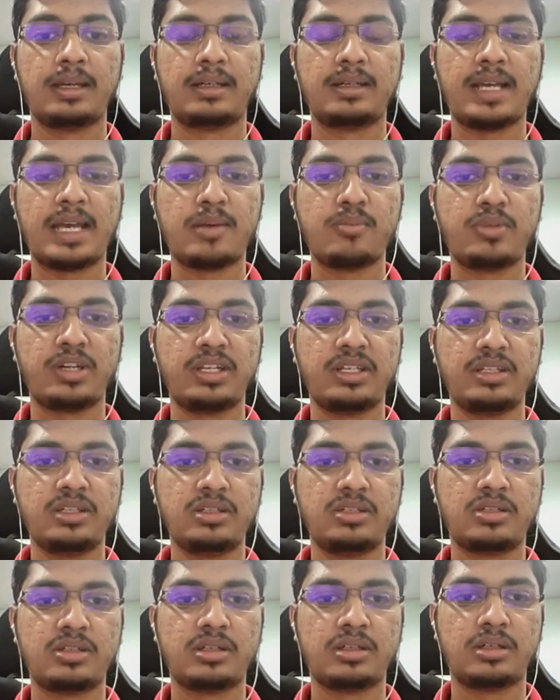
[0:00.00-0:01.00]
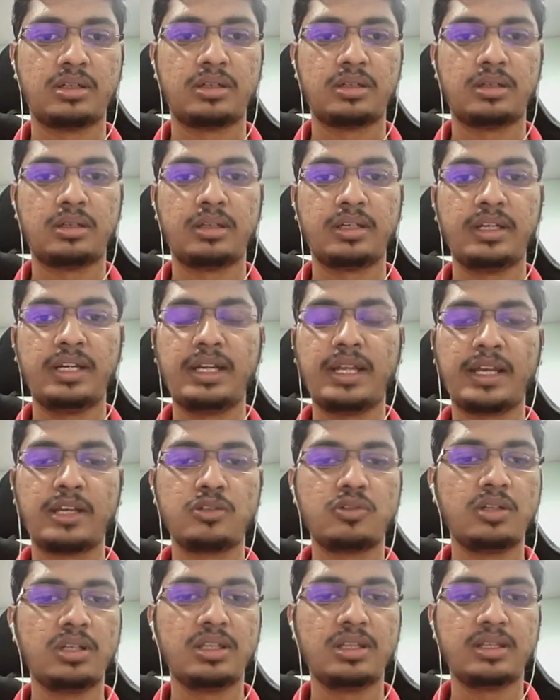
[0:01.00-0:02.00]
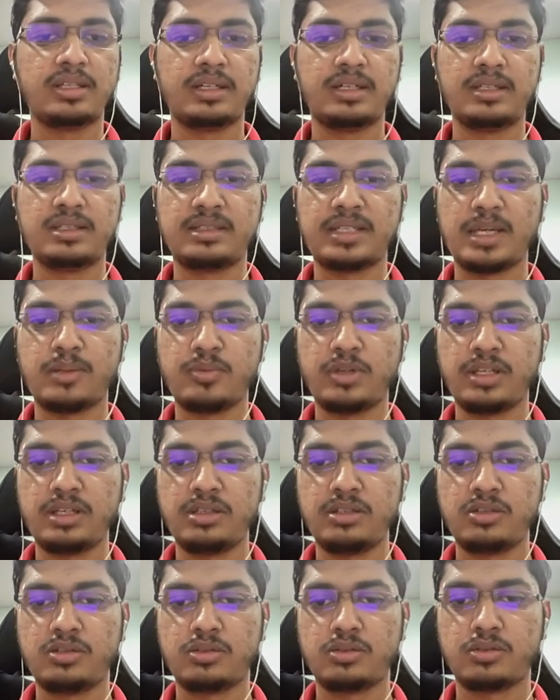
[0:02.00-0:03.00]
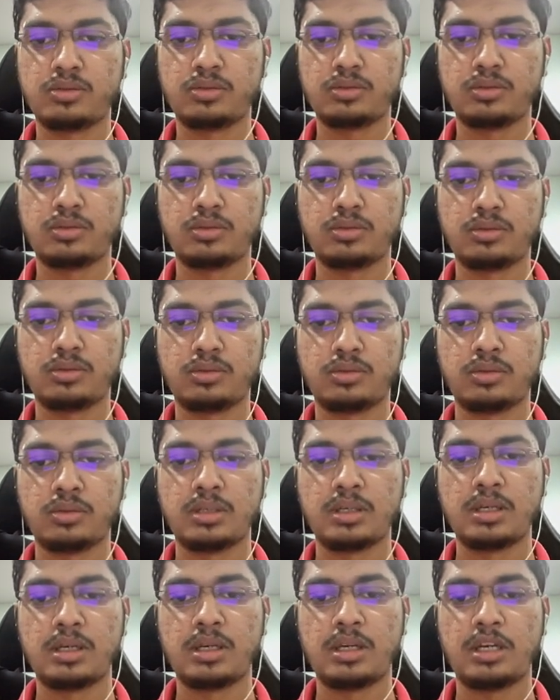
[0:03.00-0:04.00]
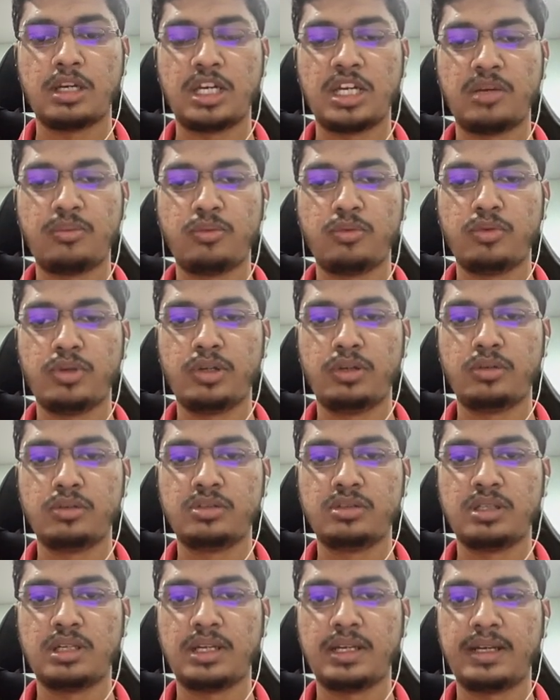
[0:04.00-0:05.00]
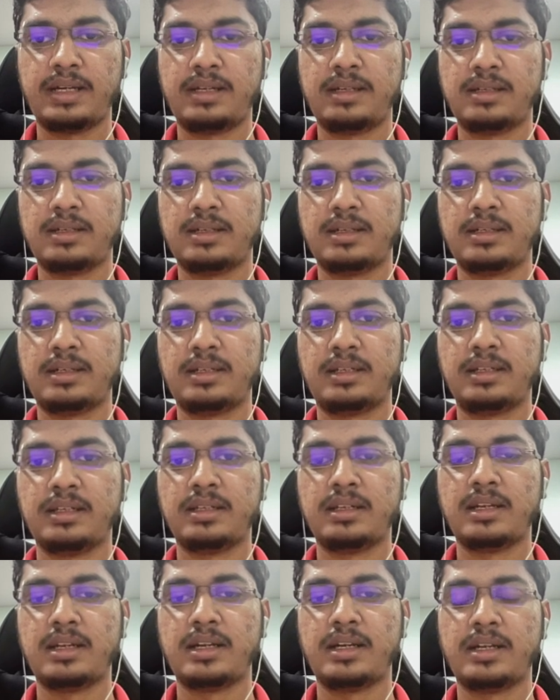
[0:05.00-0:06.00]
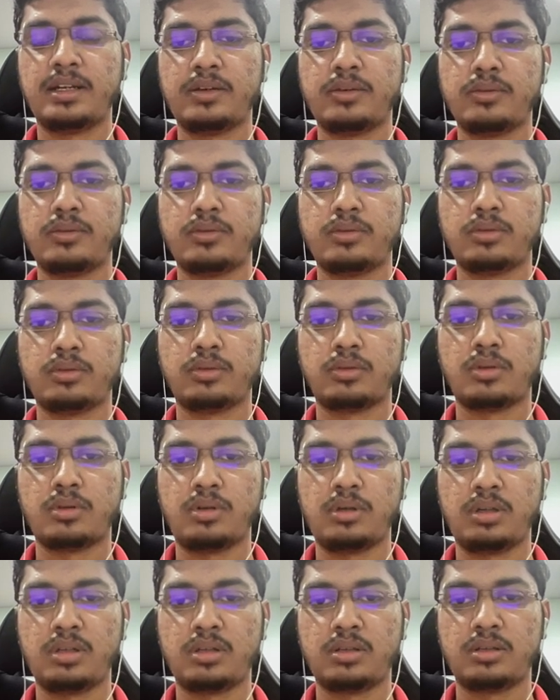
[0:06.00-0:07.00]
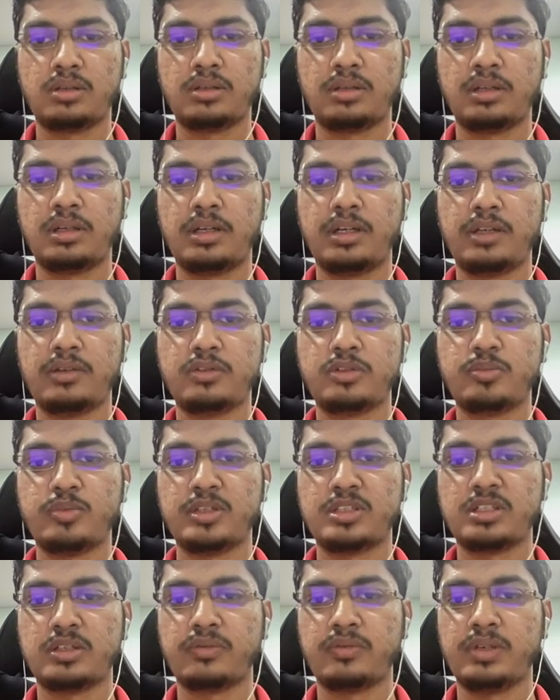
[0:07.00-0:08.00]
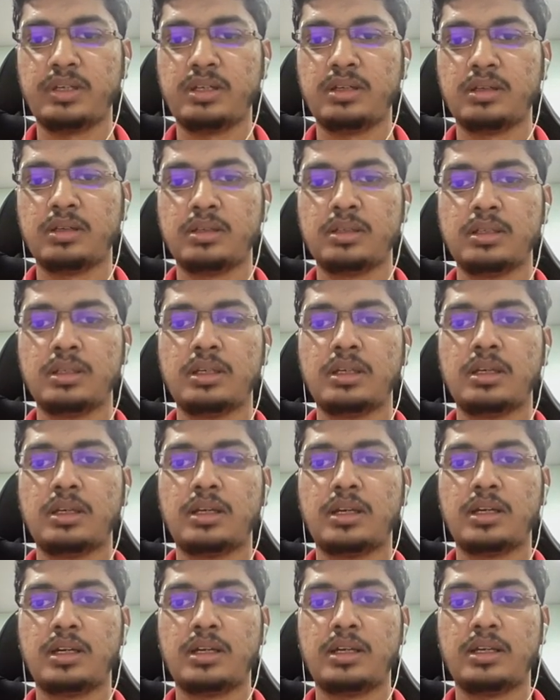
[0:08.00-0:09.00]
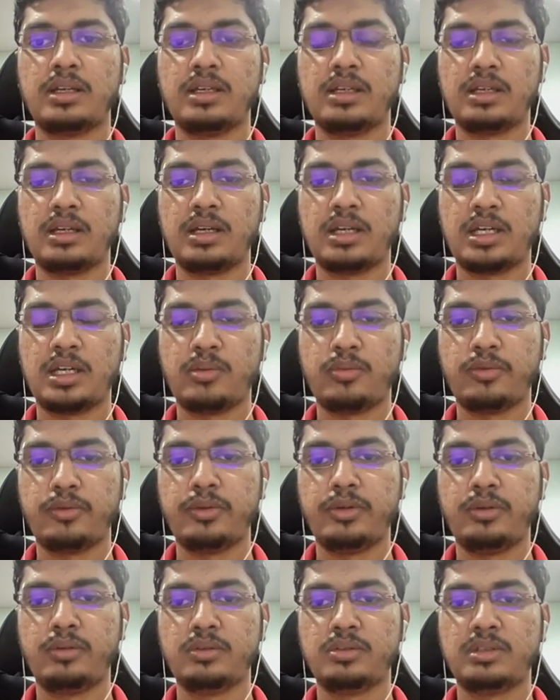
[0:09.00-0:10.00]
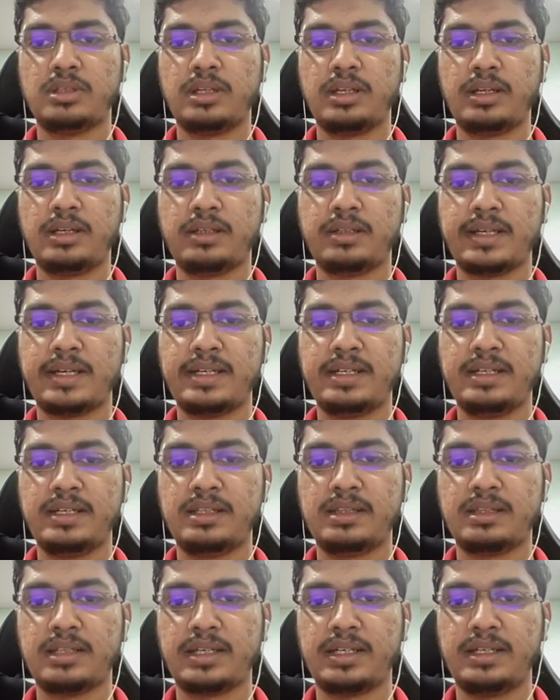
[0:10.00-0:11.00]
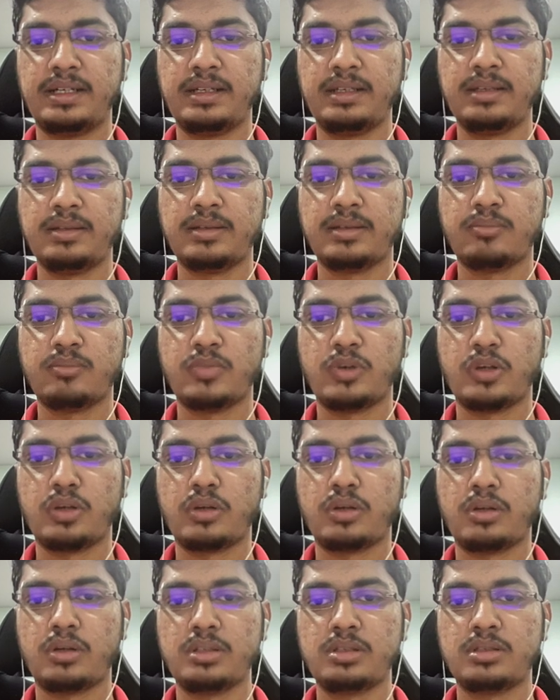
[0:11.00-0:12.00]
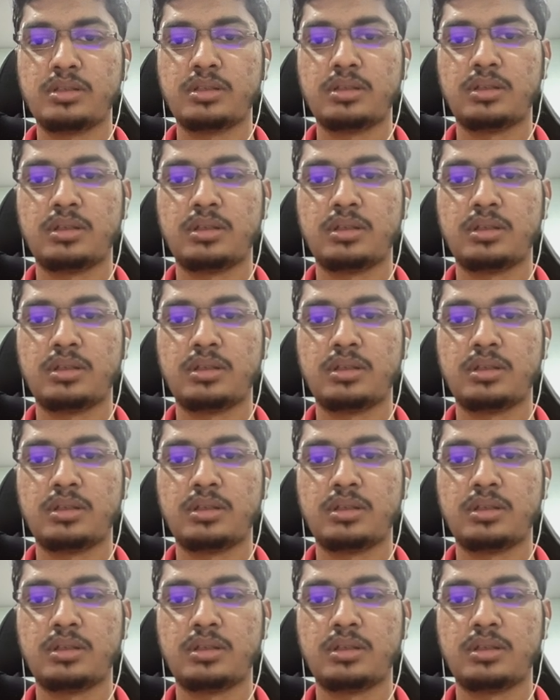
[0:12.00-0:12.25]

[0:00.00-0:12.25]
Time range, it actually needs time range, so I am going to select a relative, not relative, specific, and here I am going to select 1990 because